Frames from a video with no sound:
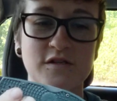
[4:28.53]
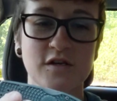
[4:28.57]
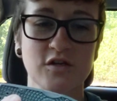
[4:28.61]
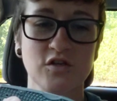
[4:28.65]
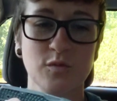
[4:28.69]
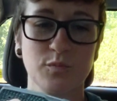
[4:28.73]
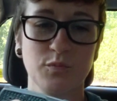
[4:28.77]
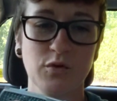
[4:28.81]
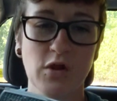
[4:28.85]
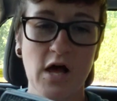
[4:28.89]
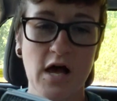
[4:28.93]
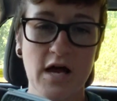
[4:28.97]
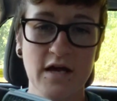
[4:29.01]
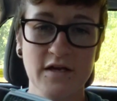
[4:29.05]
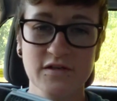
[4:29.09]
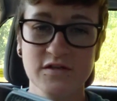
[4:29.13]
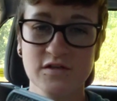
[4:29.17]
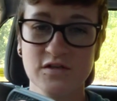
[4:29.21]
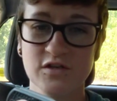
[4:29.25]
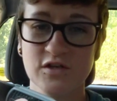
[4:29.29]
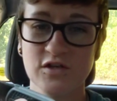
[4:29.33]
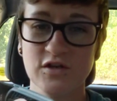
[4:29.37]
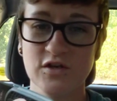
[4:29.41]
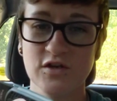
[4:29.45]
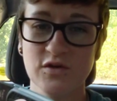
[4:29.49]
such a
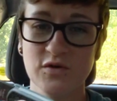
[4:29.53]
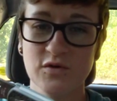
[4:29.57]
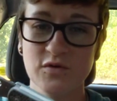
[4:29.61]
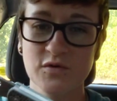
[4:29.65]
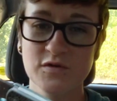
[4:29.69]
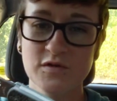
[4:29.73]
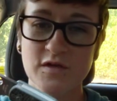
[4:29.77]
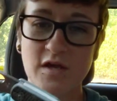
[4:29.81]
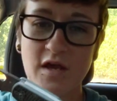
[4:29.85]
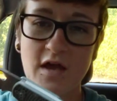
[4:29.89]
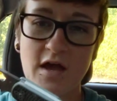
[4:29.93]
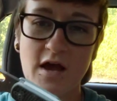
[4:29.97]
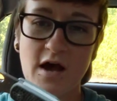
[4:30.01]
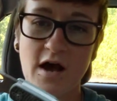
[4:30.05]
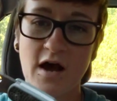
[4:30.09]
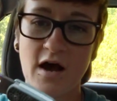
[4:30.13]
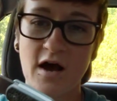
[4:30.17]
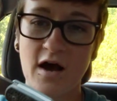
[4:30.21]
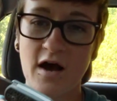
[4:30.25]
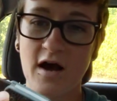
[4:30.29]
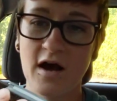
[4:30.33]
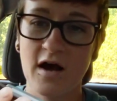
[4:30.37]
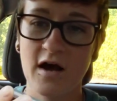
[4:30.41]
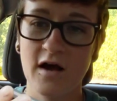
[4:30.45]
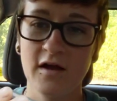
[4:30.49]
blast to use.
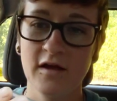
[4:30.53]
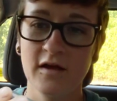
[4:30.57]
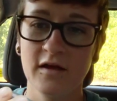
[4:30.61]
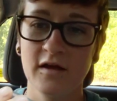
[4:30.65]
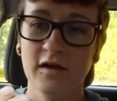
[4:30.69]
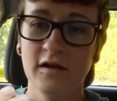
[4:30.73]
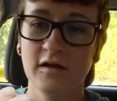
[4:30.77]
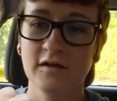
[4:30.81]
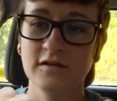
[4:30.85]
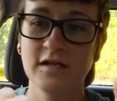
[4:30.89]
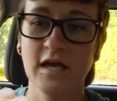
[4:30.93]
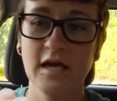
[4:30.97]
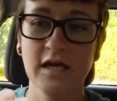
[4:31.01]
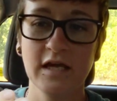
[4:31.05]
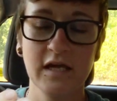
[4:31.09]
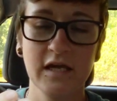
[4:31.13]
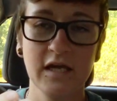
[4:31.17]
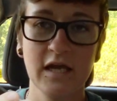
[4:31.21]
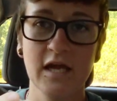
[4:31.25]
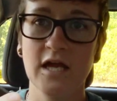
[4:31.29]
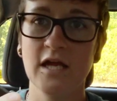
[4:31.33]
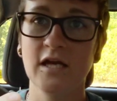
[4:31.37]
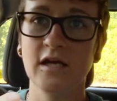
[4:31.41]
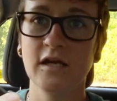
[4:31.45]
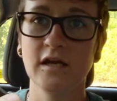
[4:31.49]
Uh taking
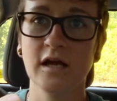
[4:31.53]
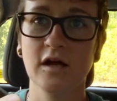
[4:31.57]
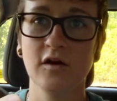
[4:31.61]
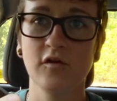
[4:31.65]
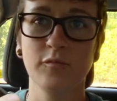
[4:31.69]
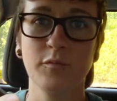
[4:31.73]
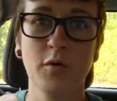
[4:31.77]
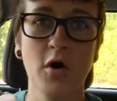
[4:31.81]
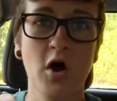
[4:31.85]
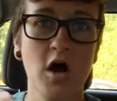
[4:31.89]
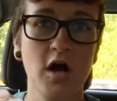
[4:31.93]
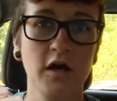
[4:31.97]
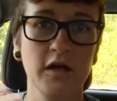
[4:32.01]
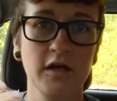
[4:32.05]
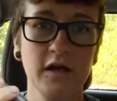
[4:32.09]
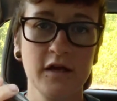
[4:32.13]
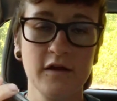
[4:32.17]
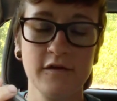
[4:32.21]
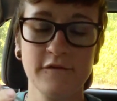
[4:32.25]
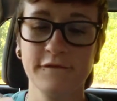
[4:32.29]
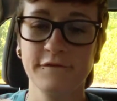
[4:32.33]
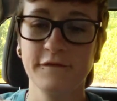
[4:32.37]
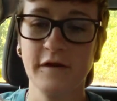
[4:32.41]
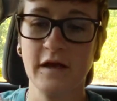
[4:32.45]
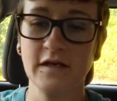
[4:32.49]
it in and out of
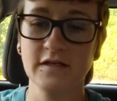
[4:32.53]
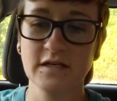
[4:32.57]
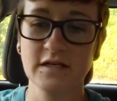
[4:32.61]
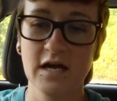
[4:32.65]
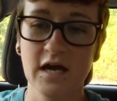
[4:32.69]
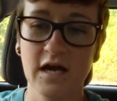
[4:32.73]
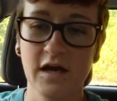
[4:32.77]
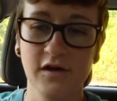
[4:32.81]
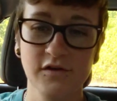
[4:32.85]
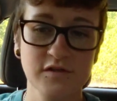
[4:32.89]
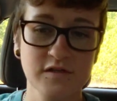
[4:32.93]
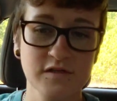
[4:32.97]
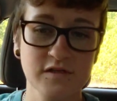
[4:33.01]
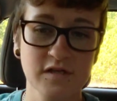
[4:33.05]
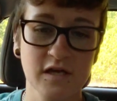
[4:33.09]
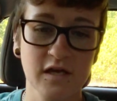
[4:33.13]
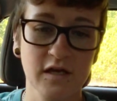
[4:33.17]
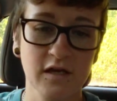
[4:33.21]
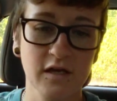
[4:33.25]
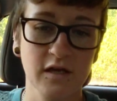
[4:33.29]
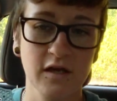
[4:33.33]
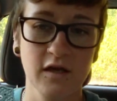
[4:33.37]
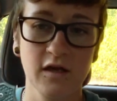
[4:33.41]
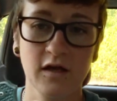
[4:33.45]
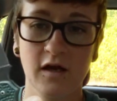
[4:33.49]
pocket,
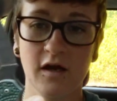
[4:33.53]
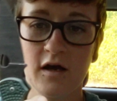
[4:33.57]
fantastic